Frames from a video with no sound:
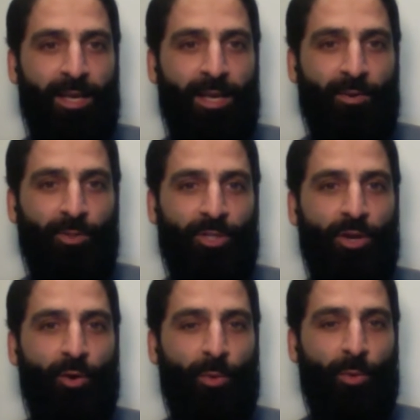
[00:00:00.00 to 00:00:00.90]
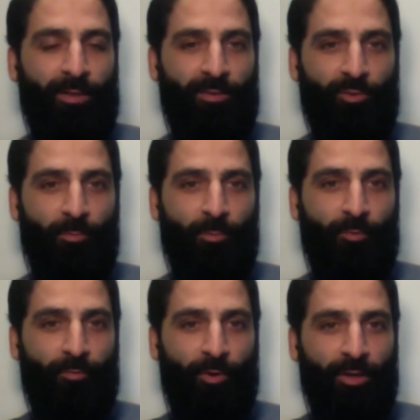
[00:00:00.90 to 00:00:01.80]
which Leo went into more
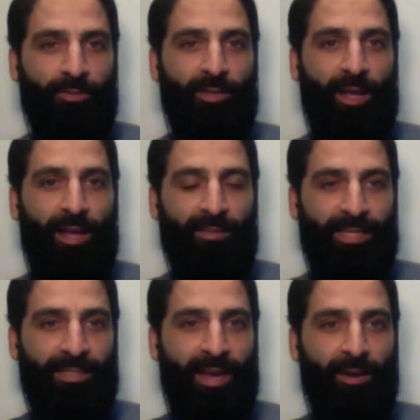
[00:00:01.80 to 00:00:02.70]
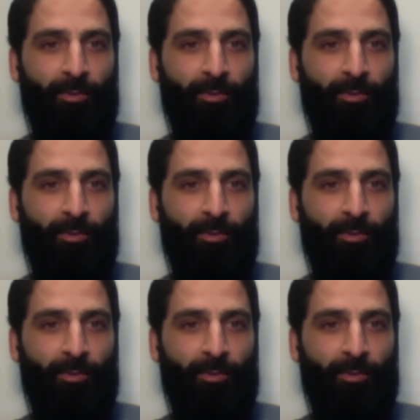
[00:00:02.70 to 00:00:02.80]
focus and detail.